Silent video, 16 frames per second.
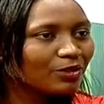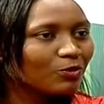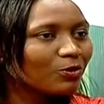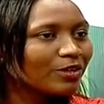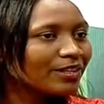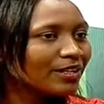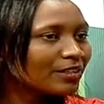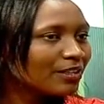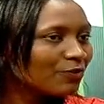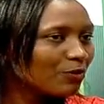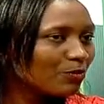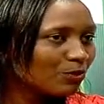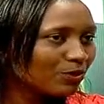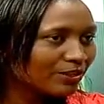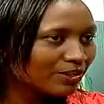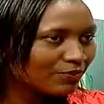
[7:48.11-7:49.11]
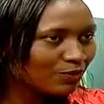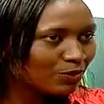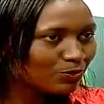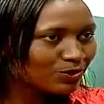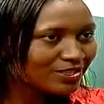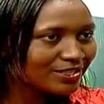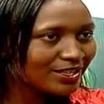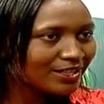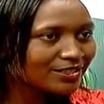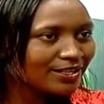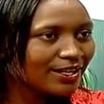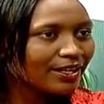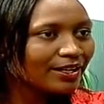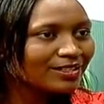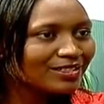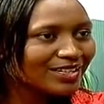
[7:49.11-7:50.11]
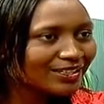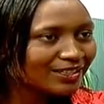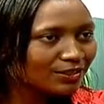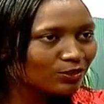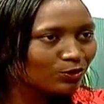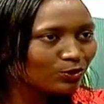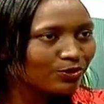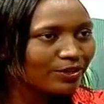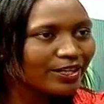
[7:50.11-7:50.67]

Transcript: whether in the formal or informal sector, slightly growth,